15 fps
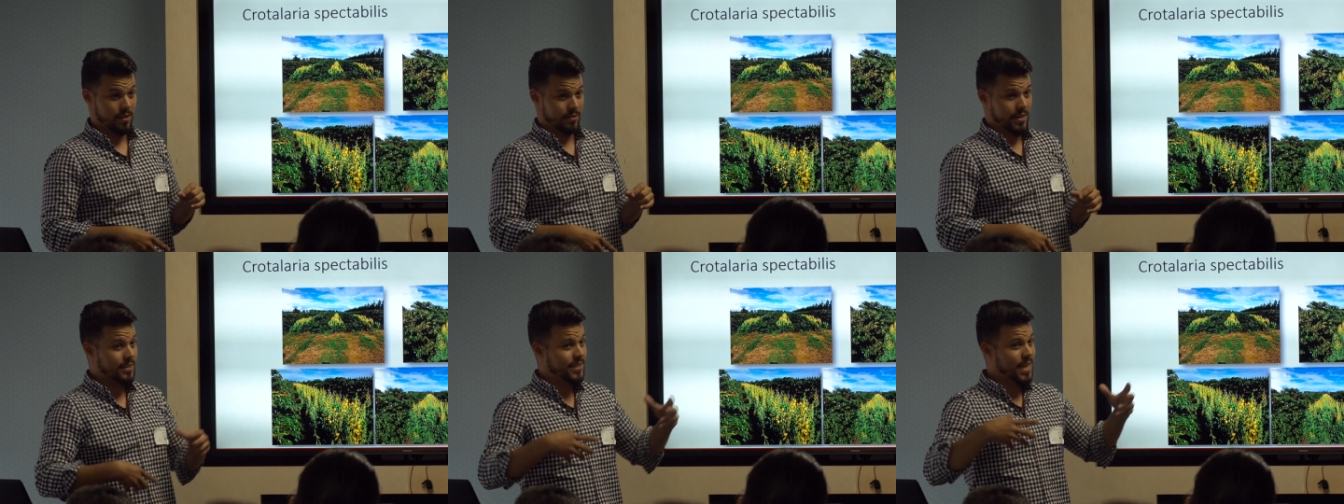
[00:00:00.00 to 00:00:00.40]

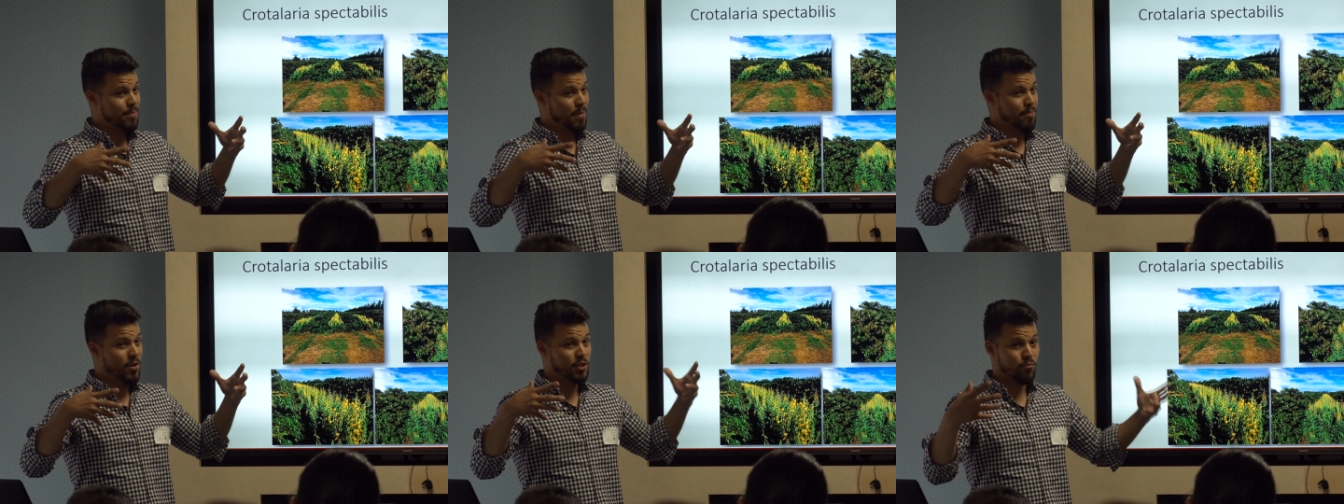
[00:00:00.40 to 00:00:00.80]
That's gonna
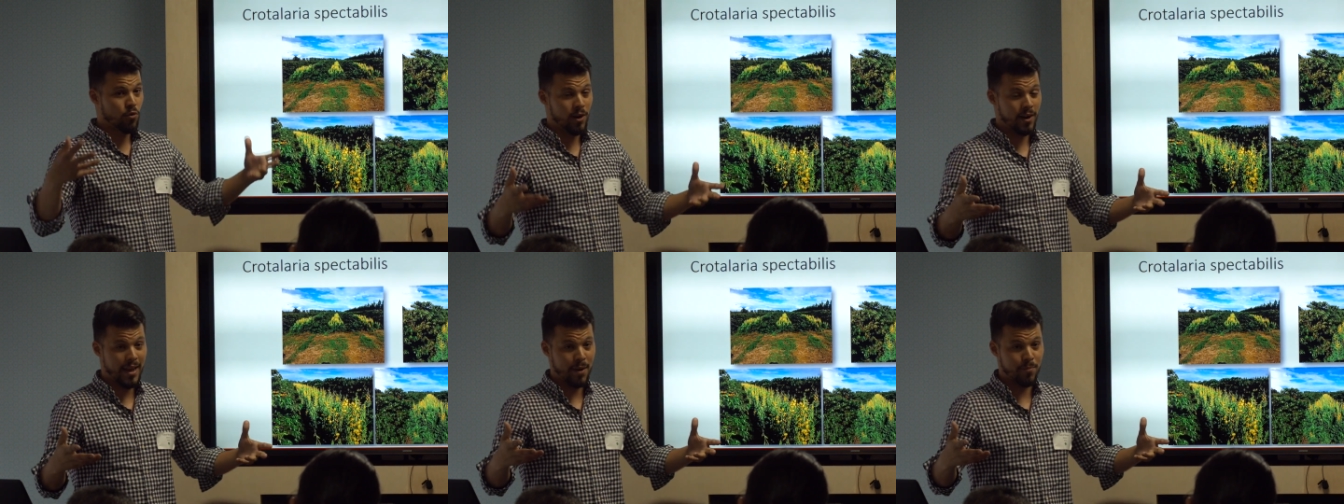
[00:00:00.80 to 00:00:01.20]
be much
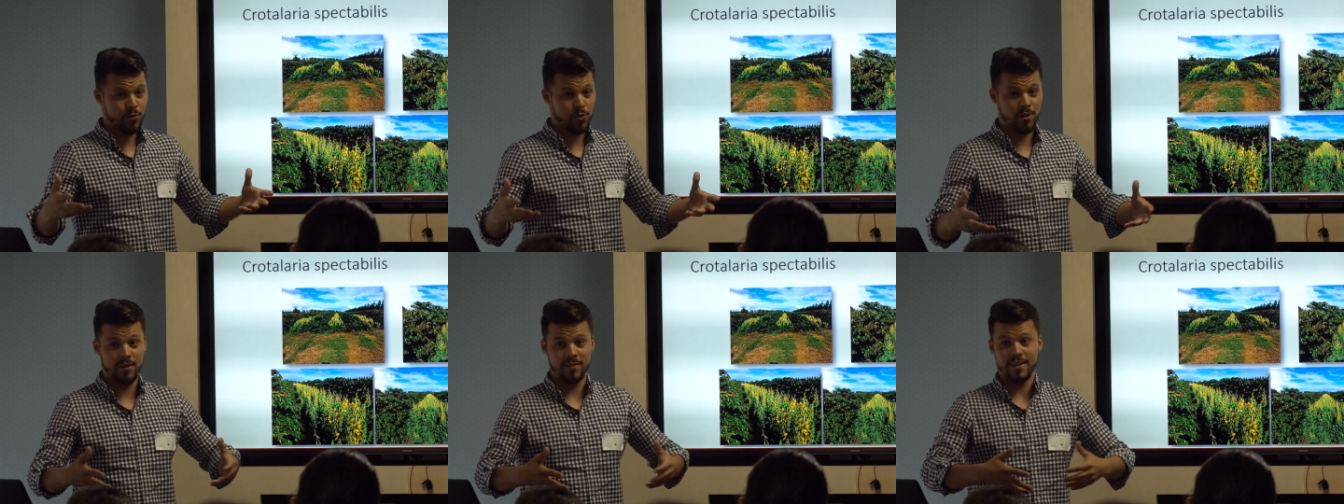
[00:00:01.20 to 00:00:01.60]
more
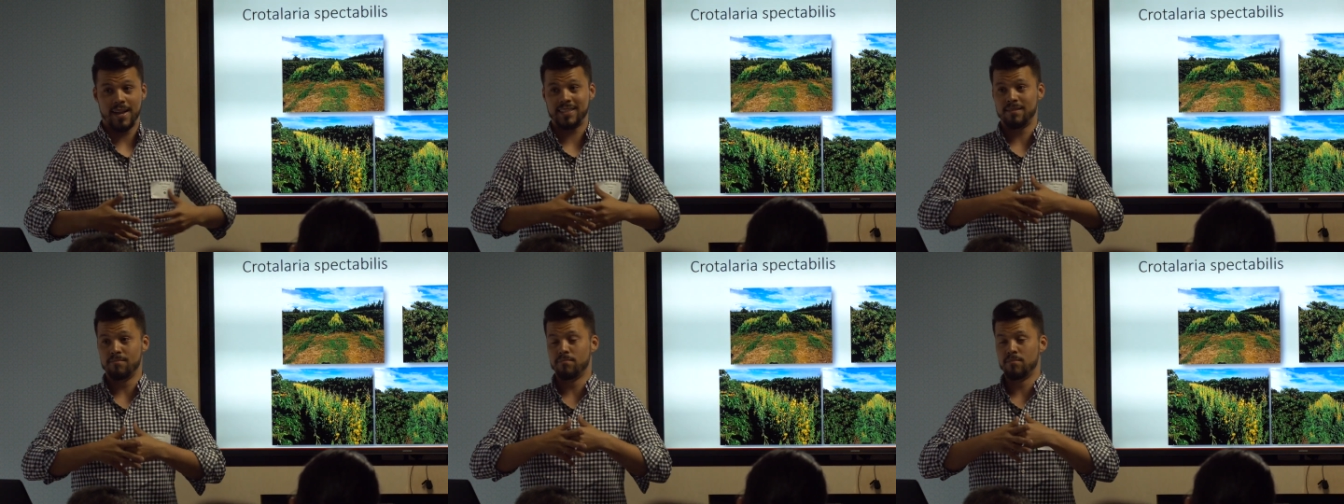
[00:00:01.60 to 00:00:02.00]
labor,
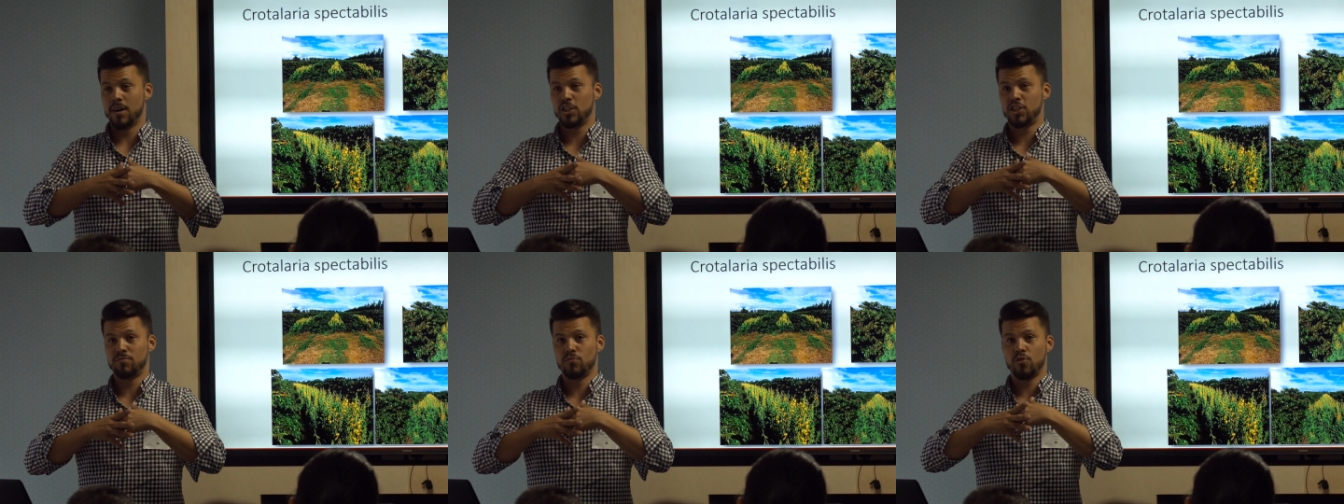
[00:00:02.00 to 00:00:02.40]
that's
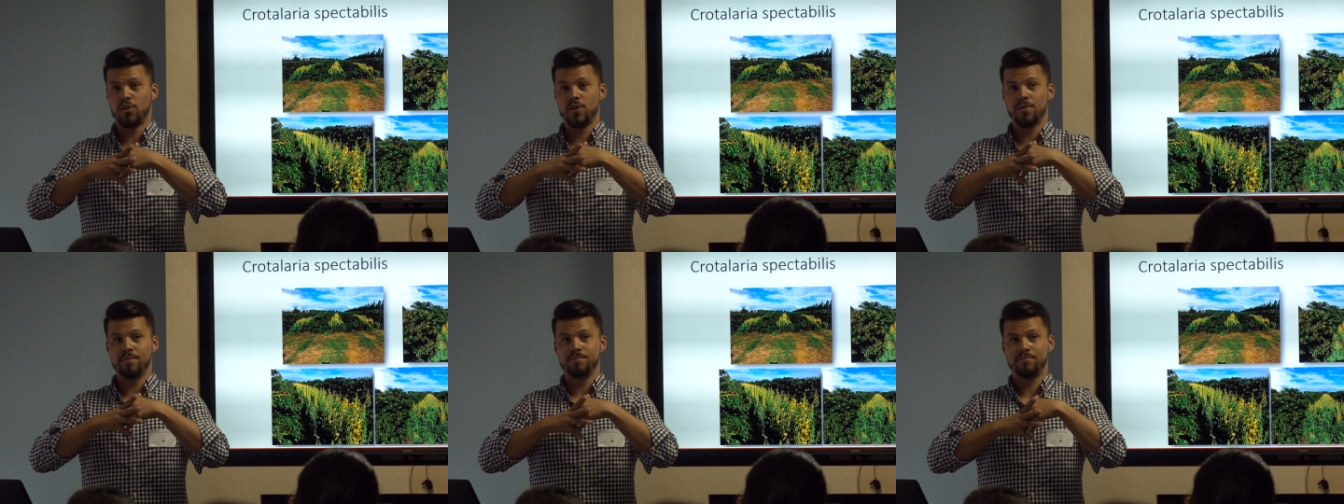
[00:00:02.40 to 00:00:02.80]
much
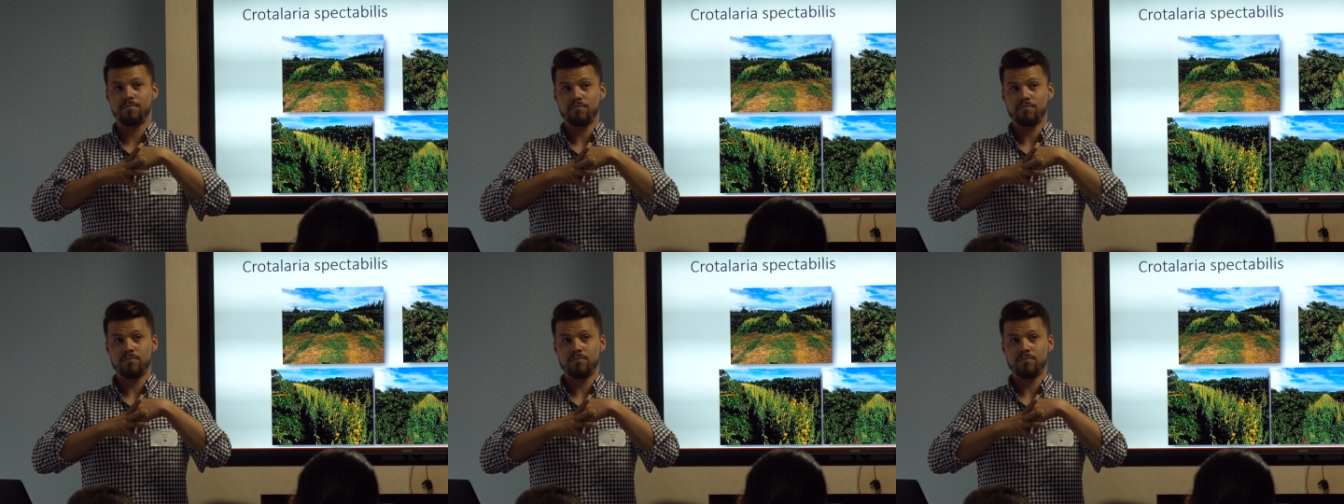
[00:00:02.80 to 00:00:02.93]
more